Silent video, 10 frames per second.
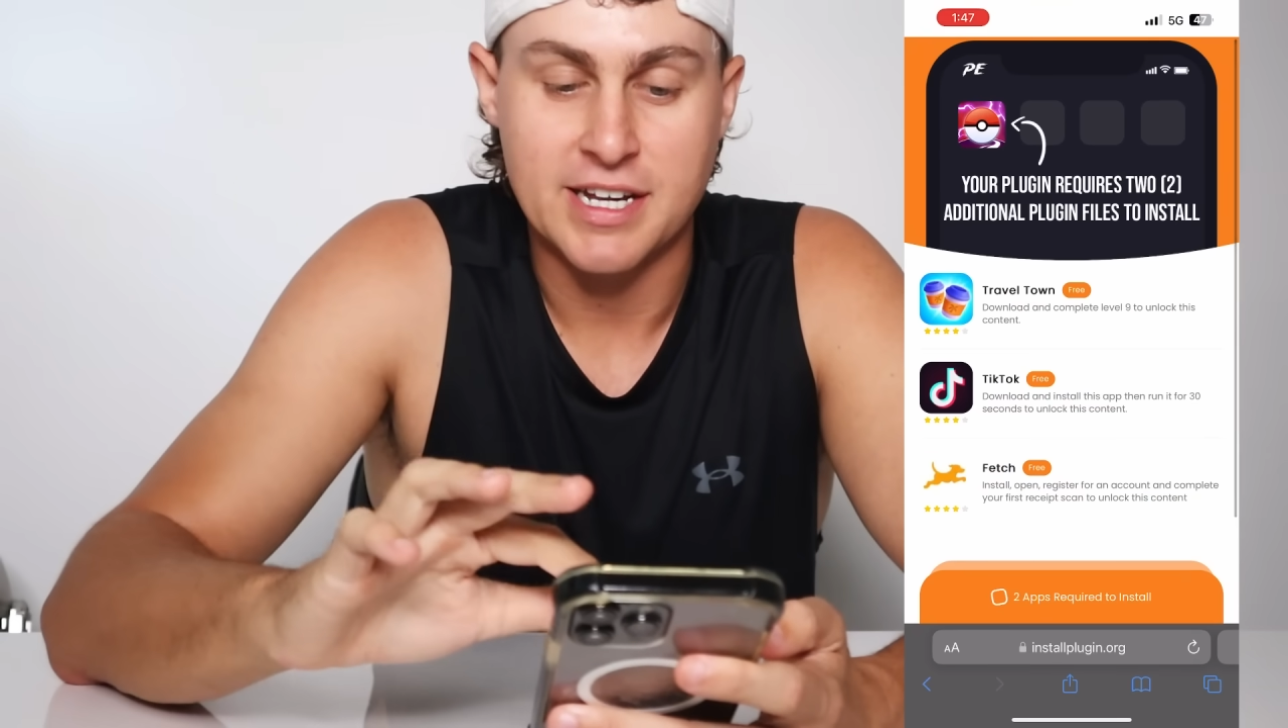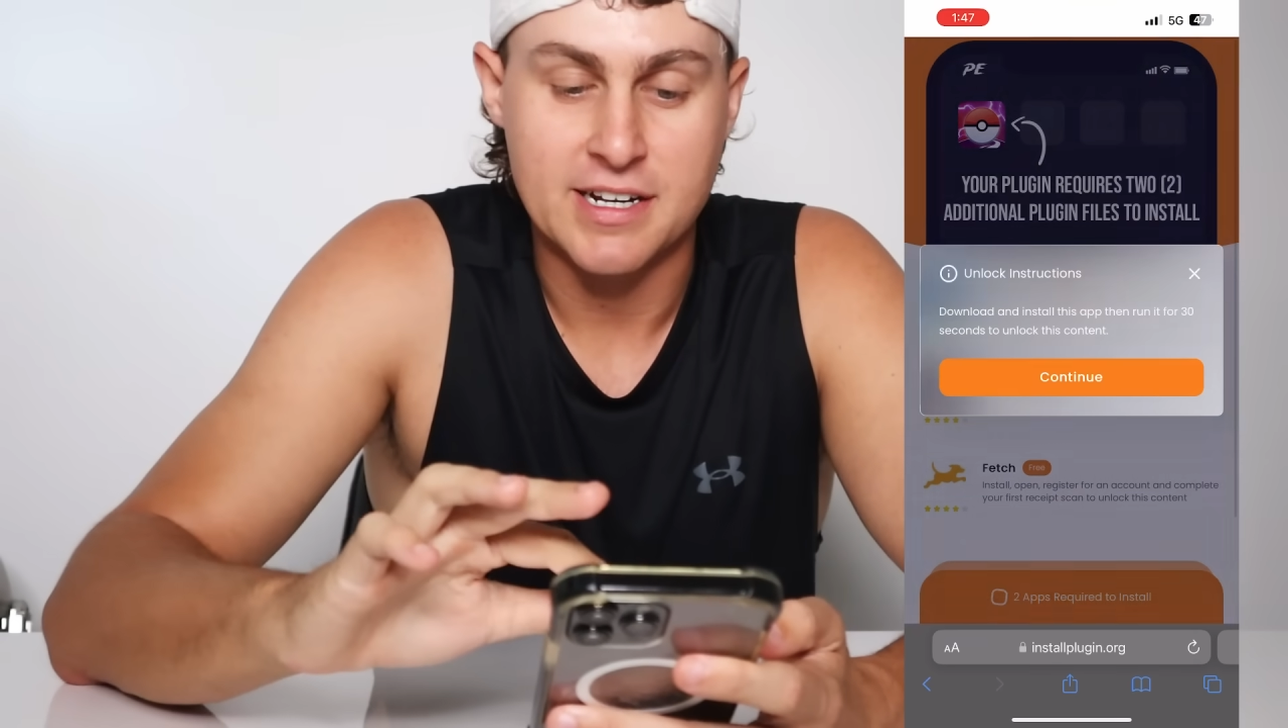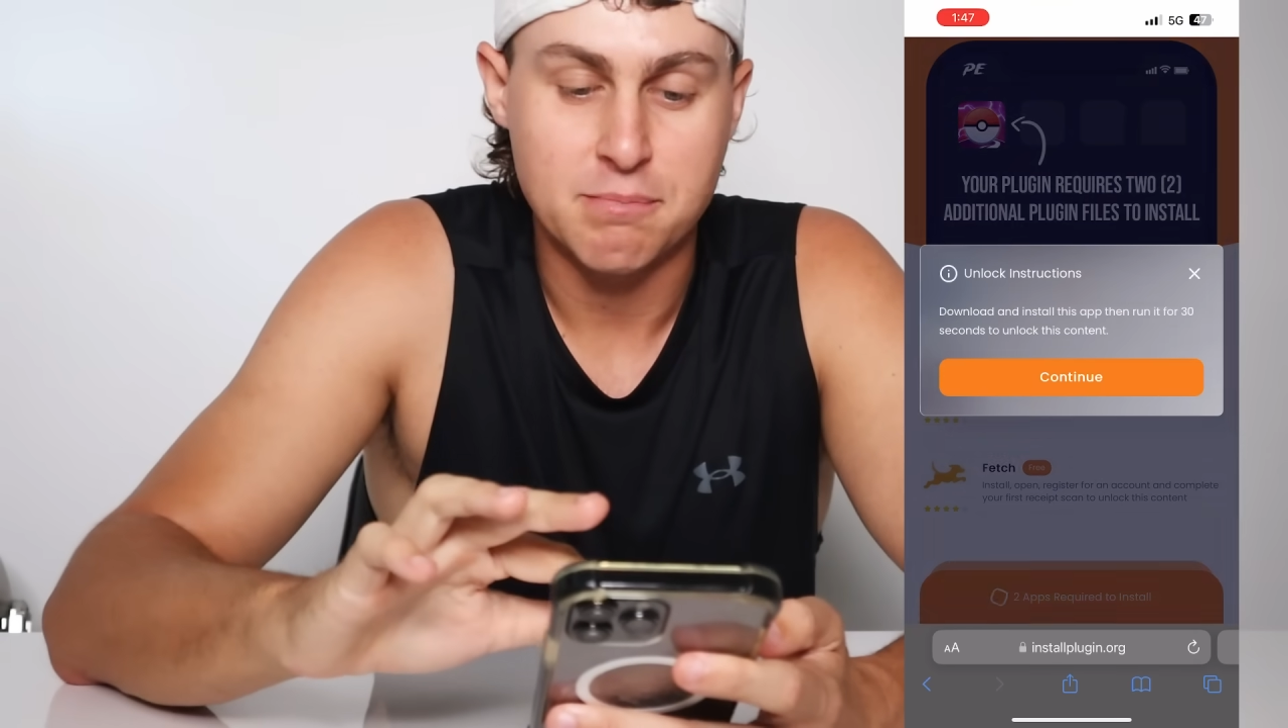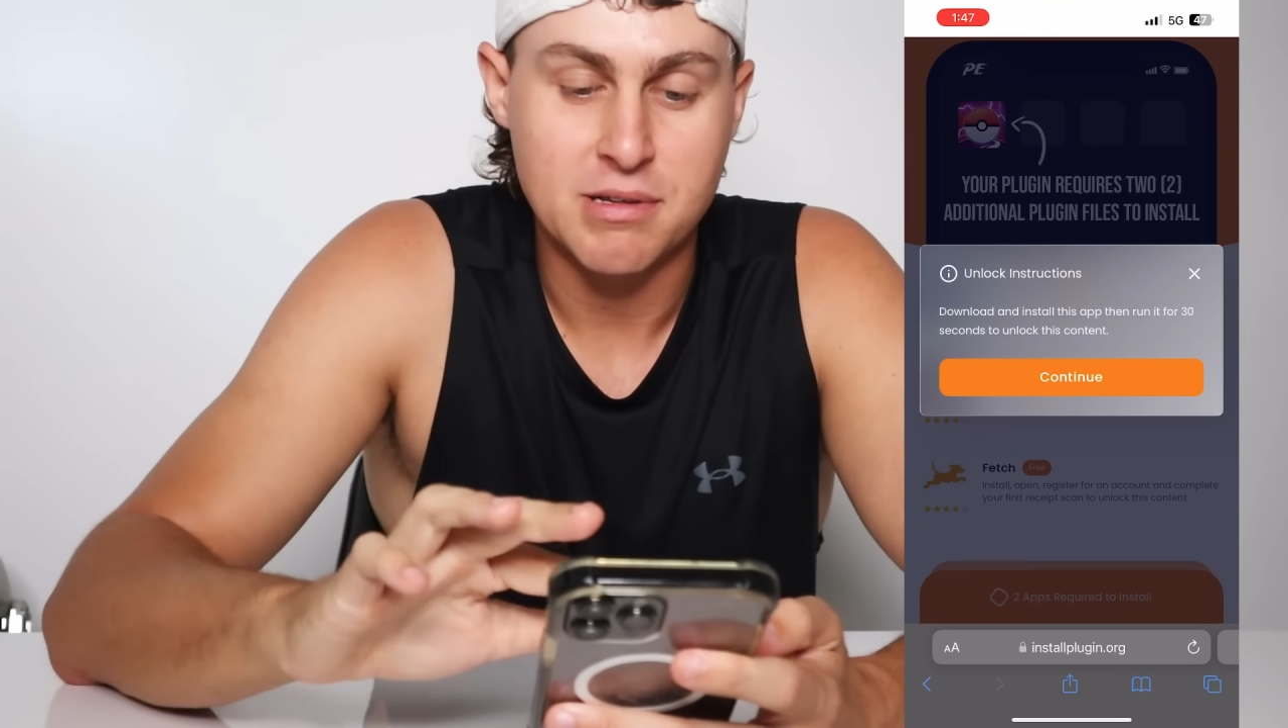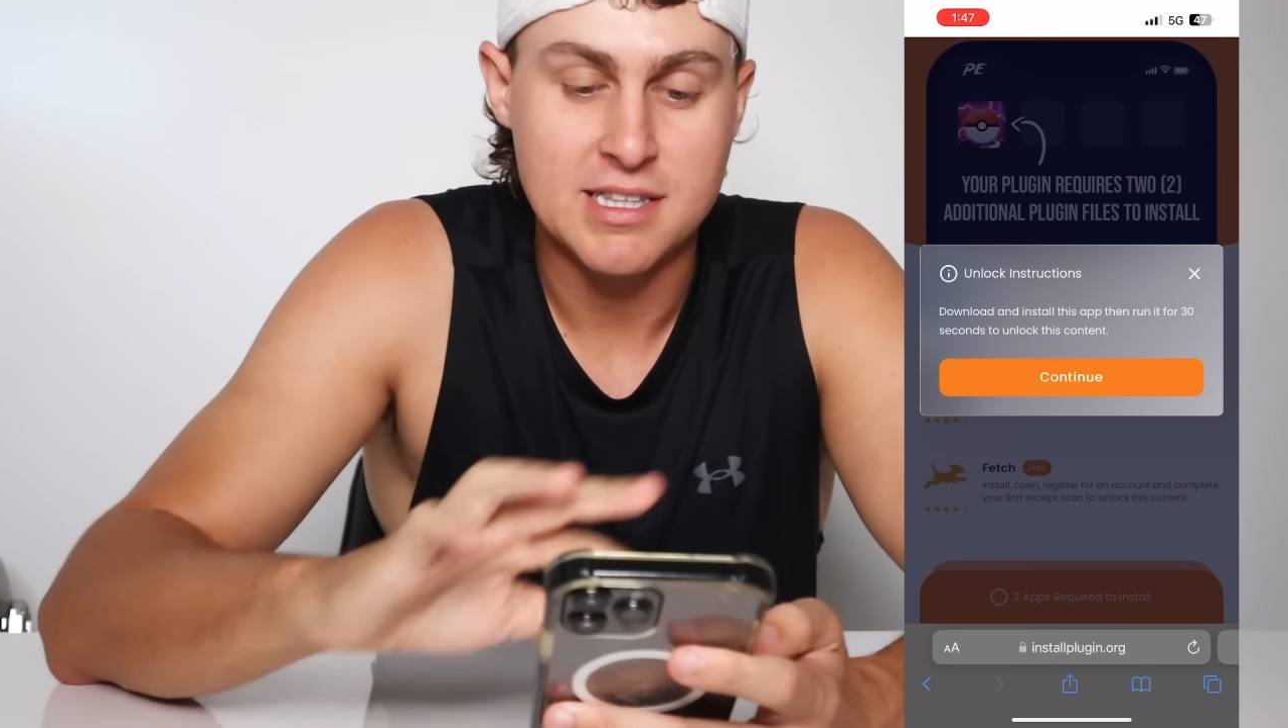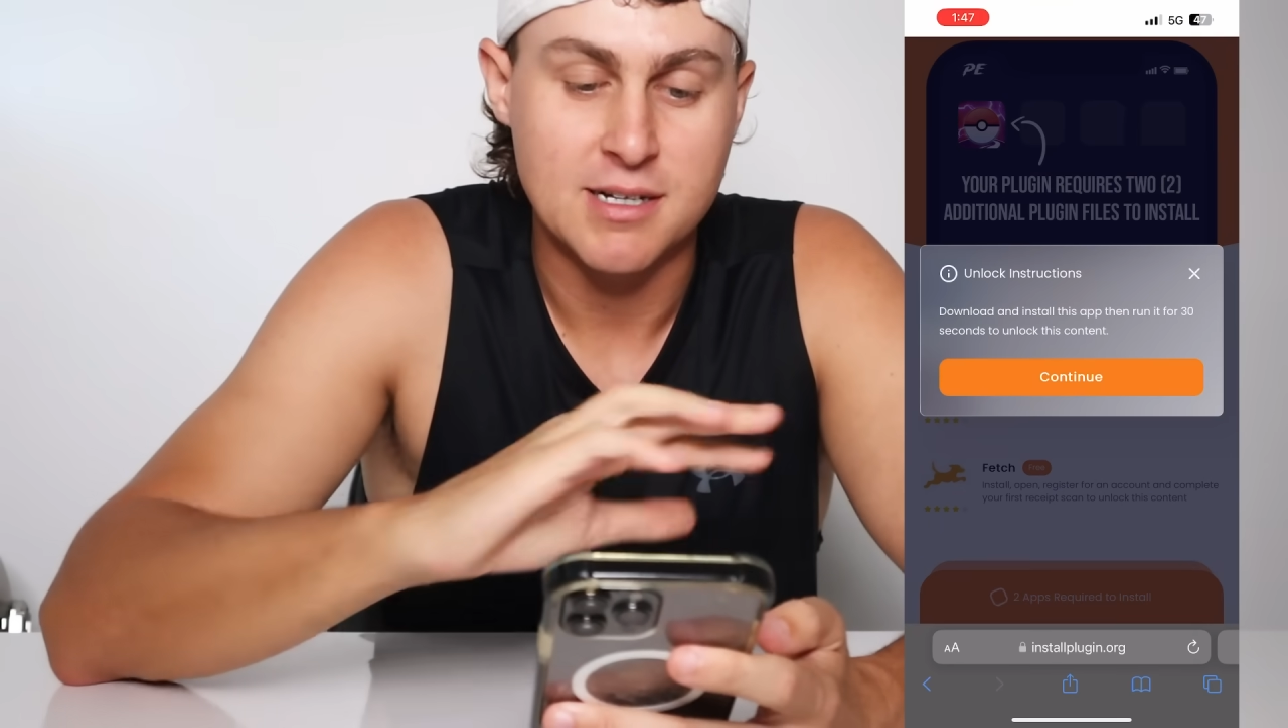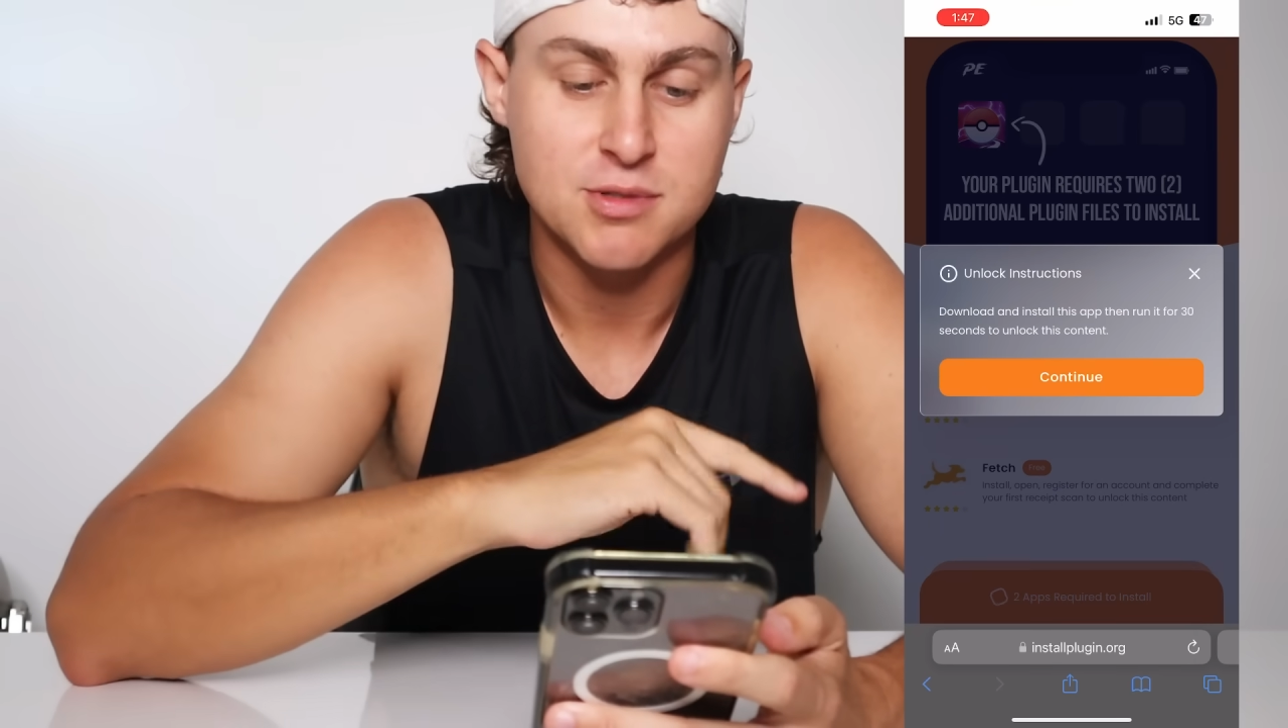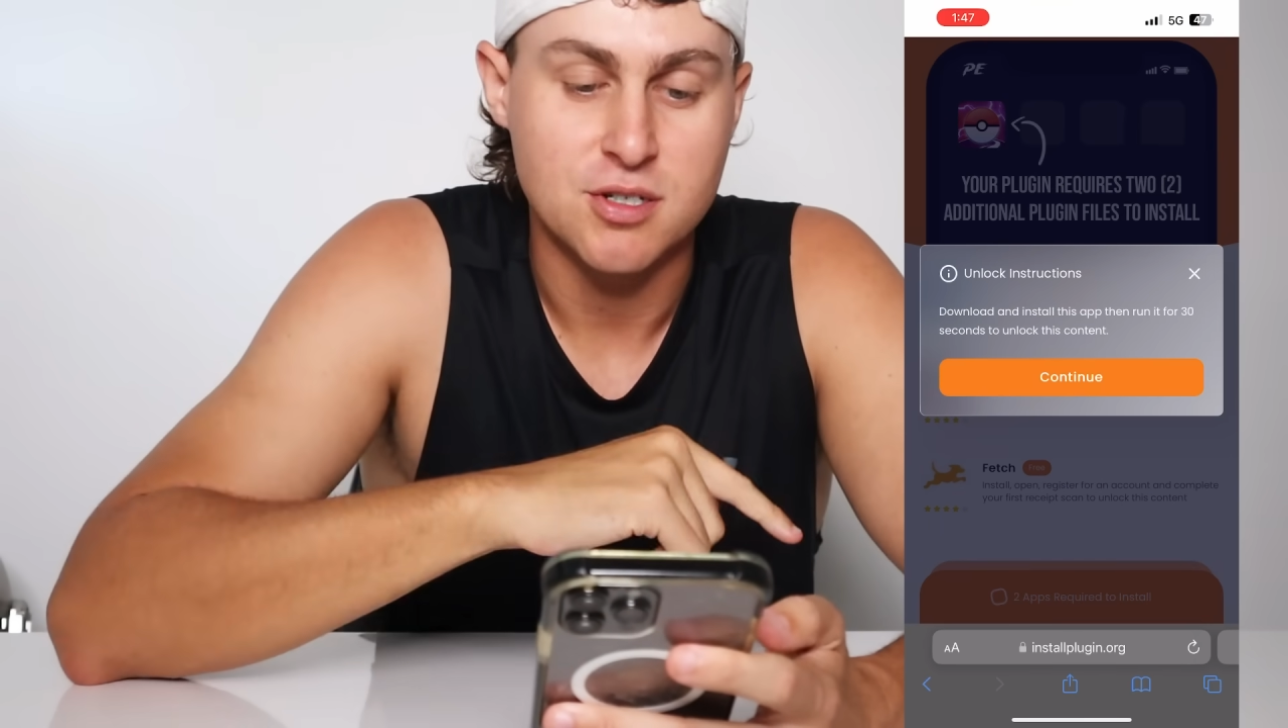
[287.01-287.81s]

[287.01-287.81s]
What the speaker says: and complete them.